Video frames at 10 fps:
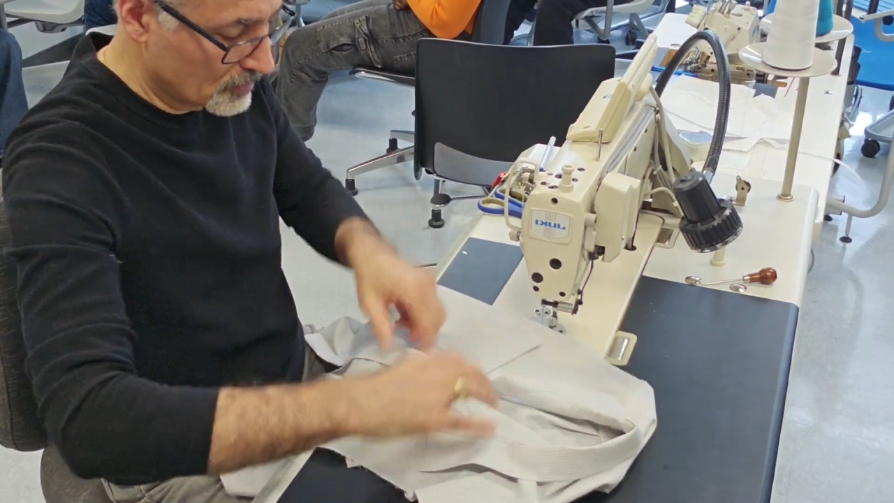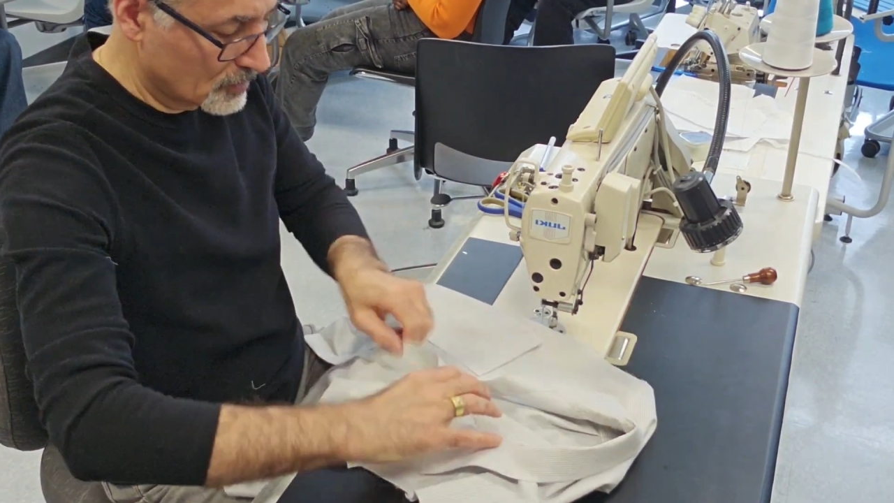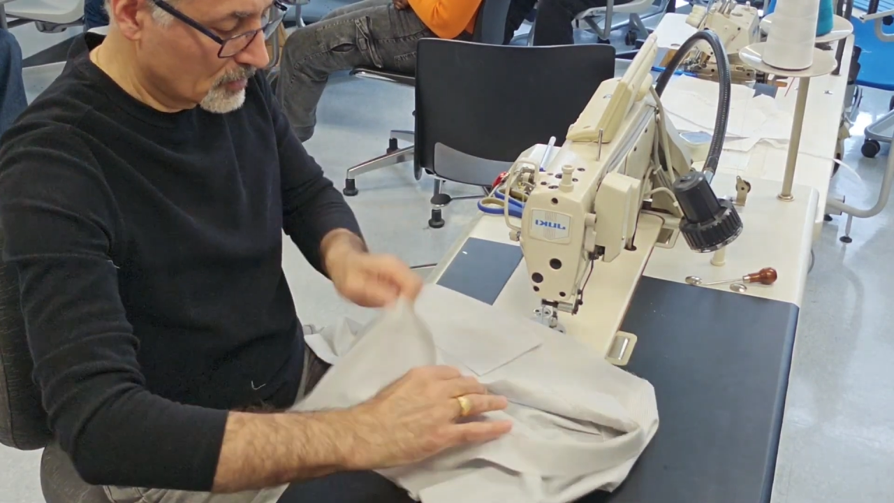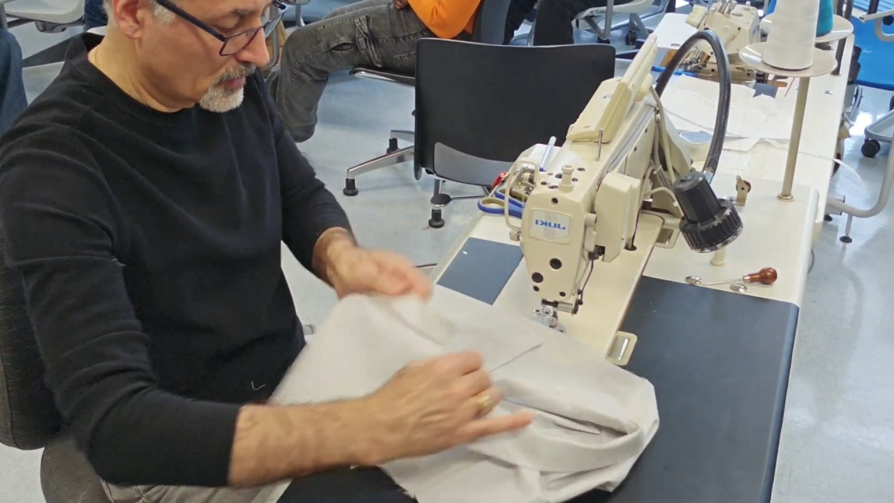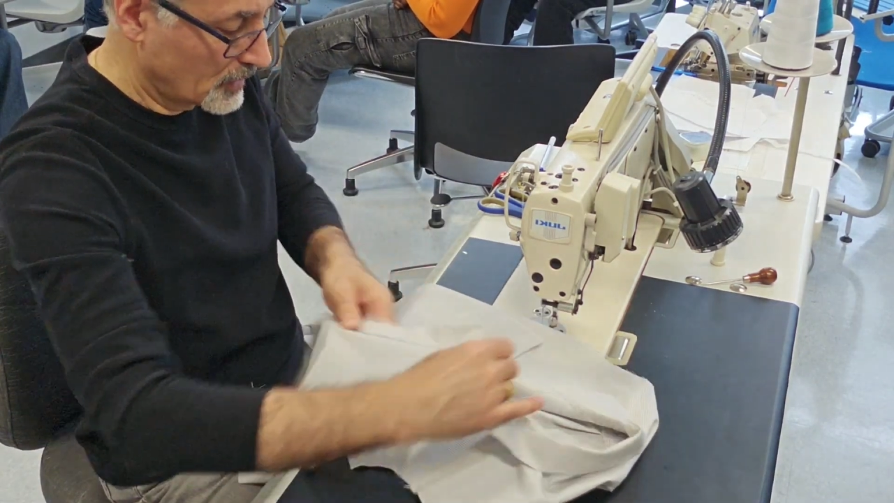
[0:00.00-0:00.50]

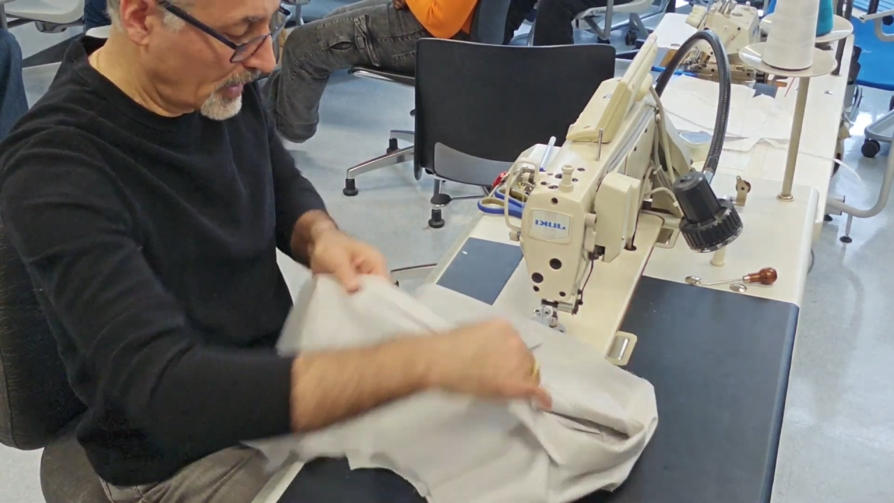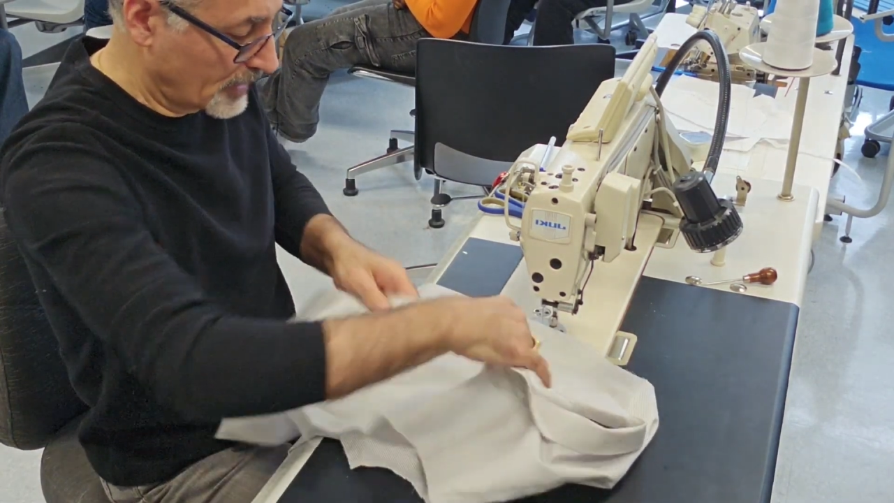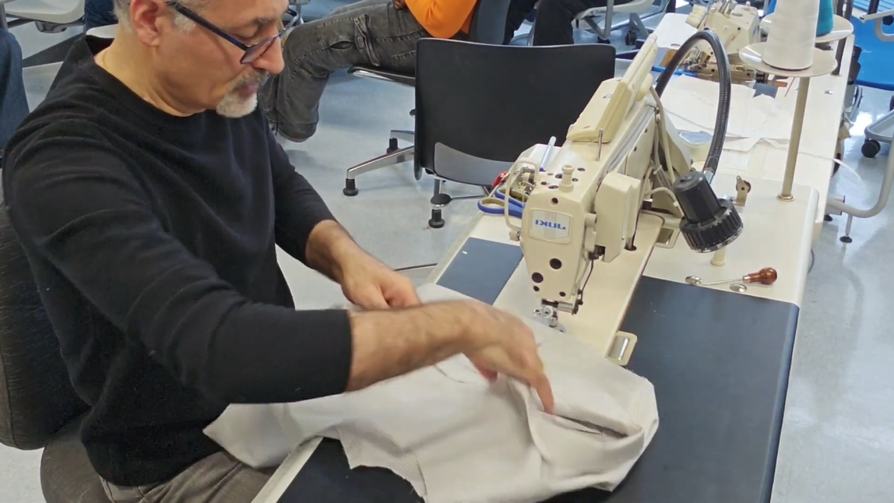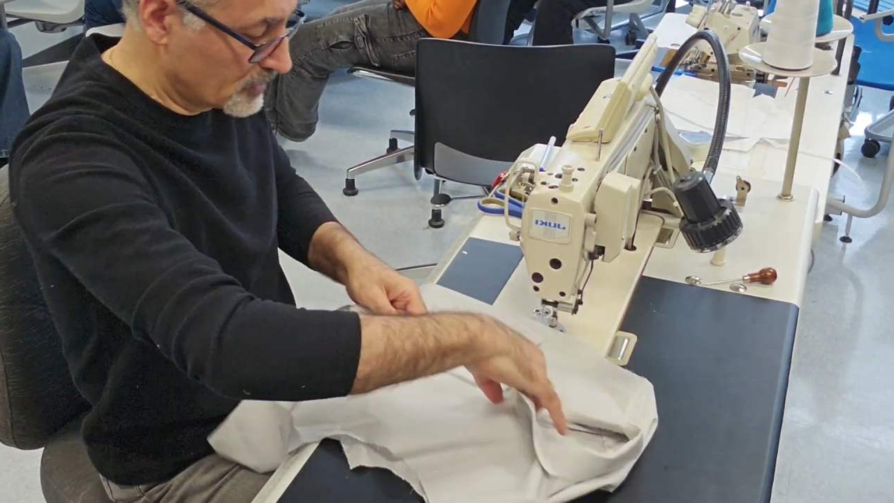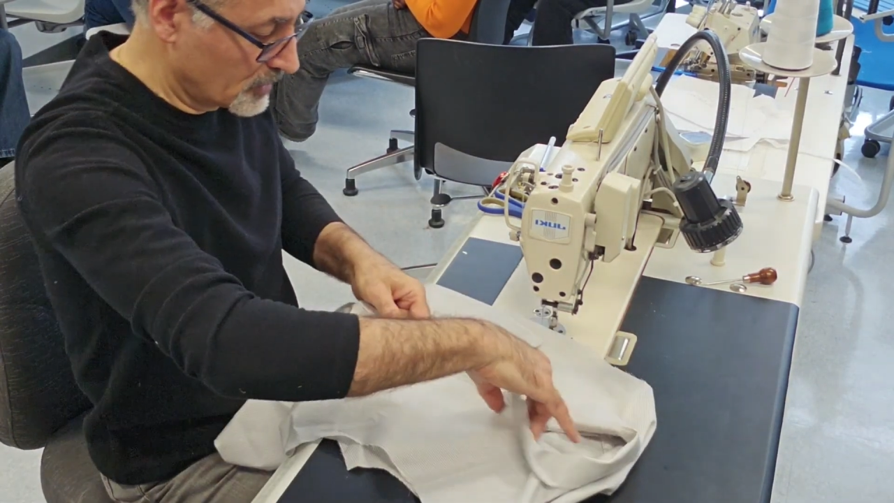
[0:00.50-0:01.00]

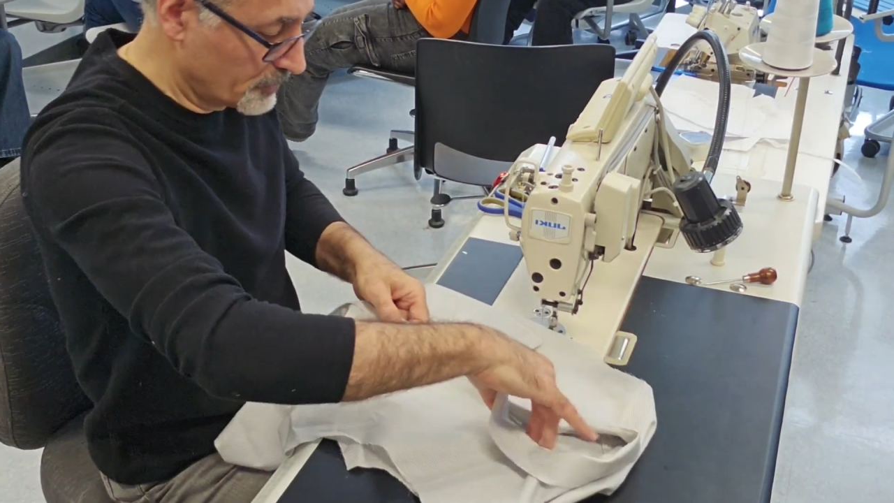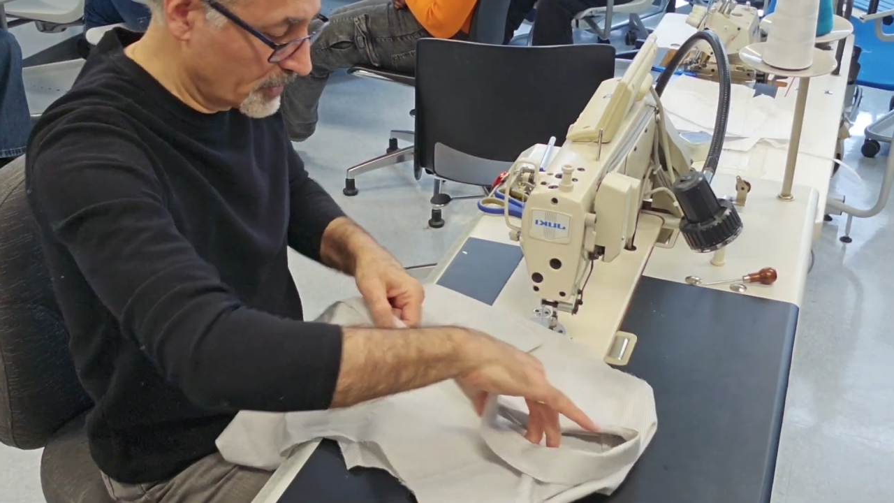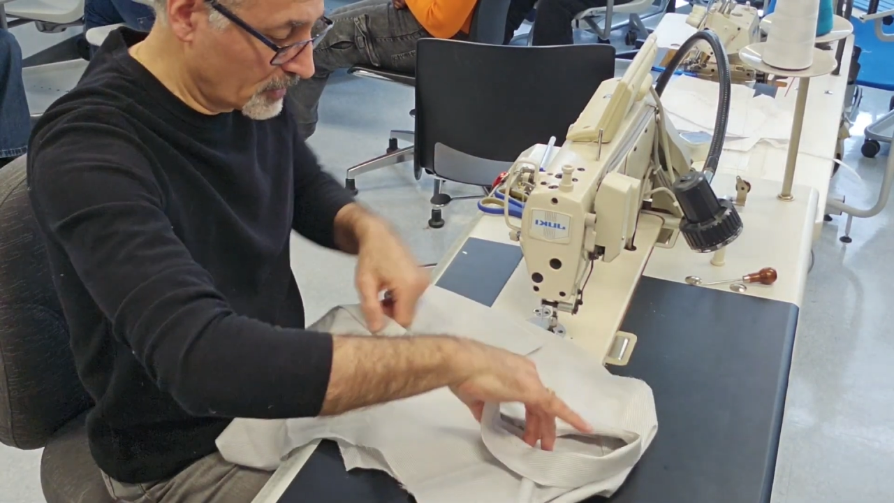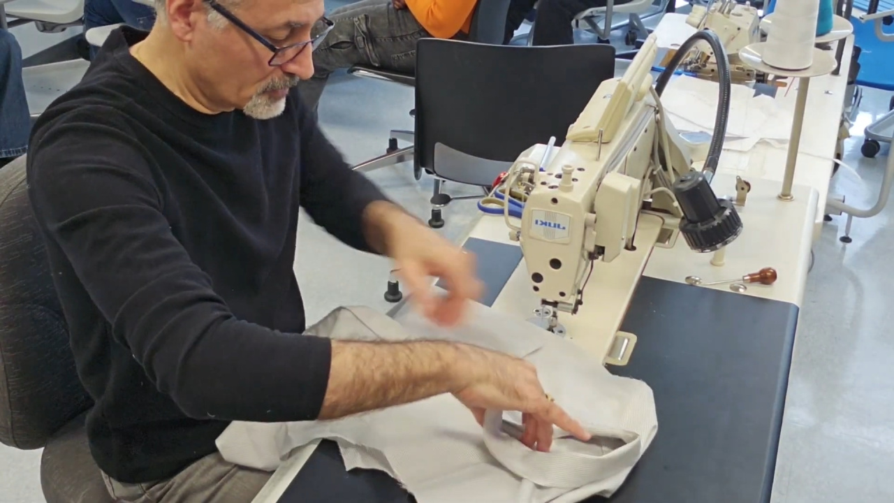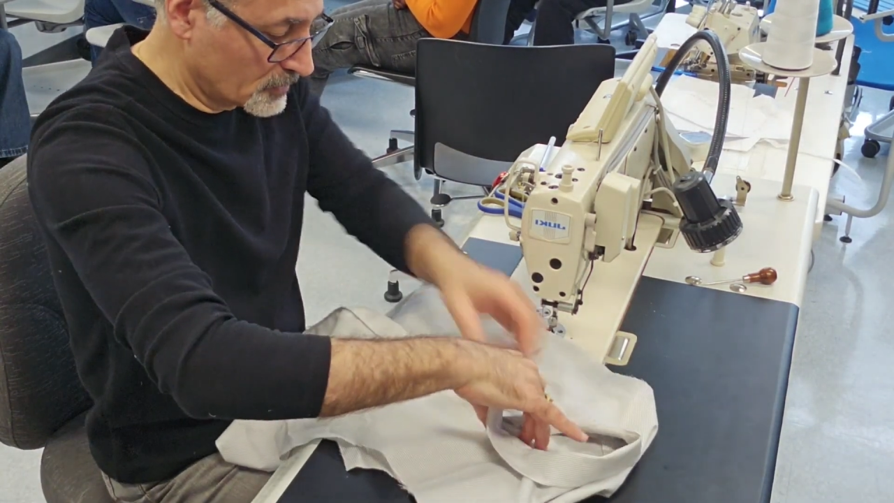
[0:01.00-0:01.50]
that's going to be
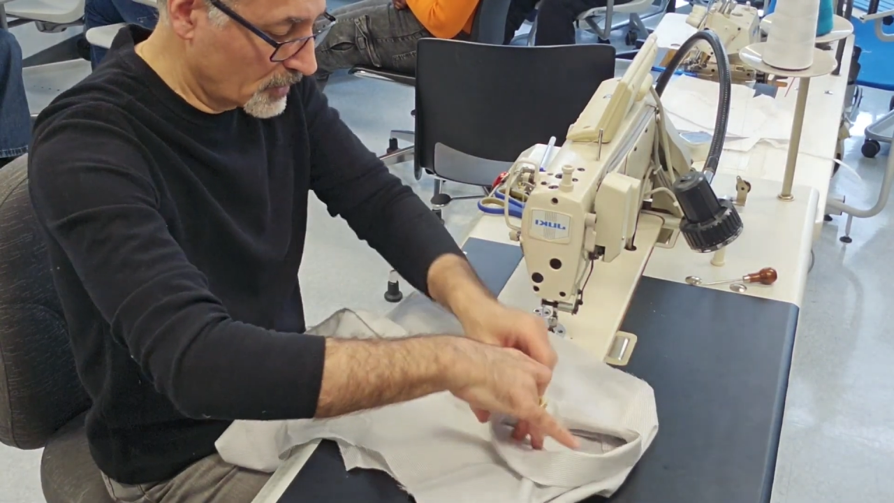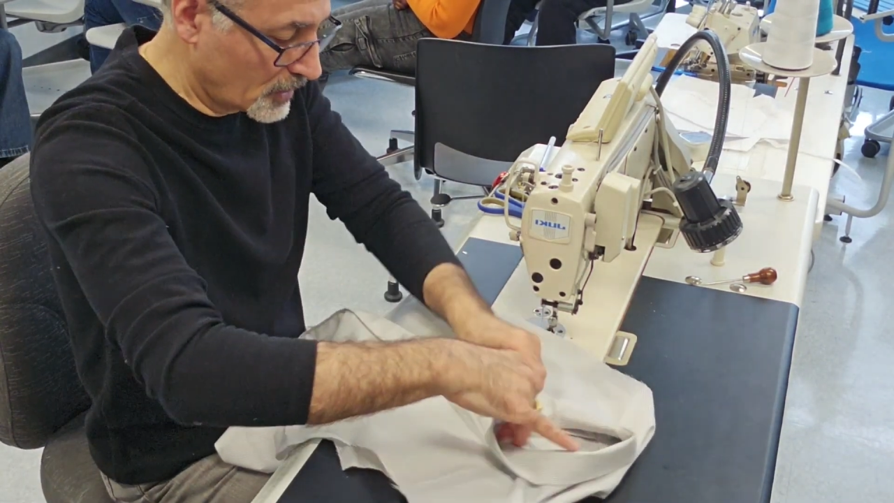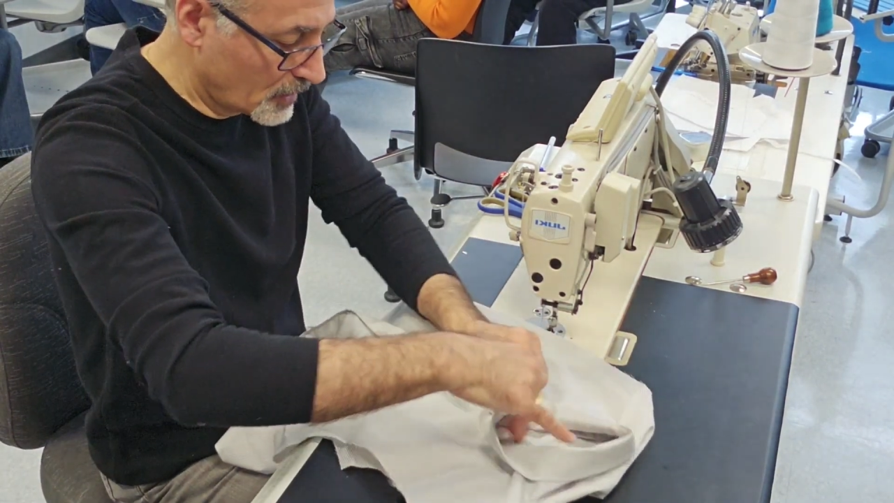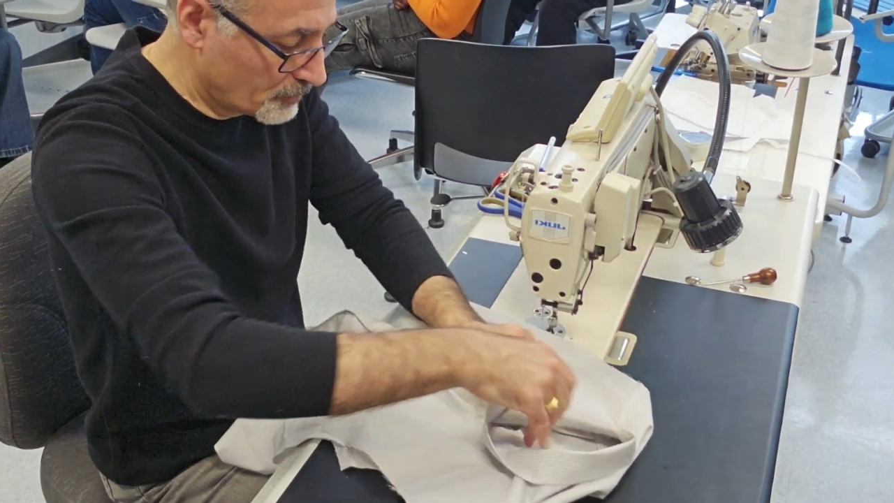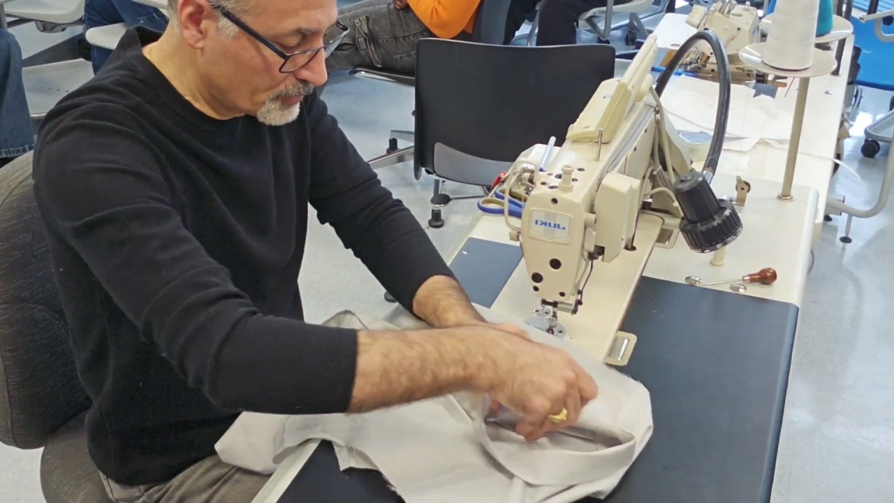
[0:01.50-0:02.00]
on
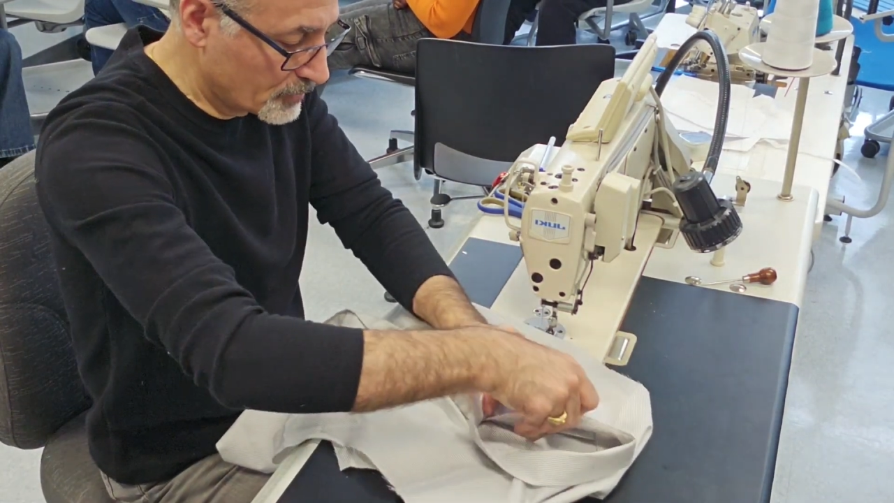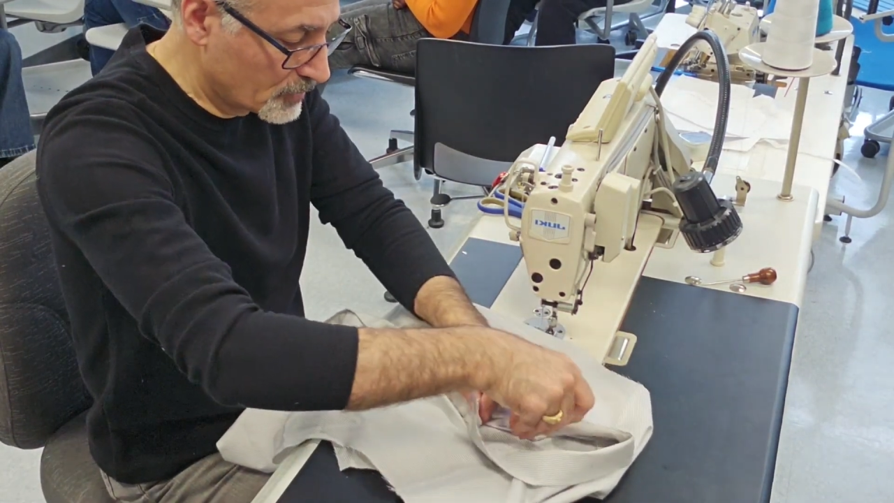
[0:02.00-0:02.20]
top.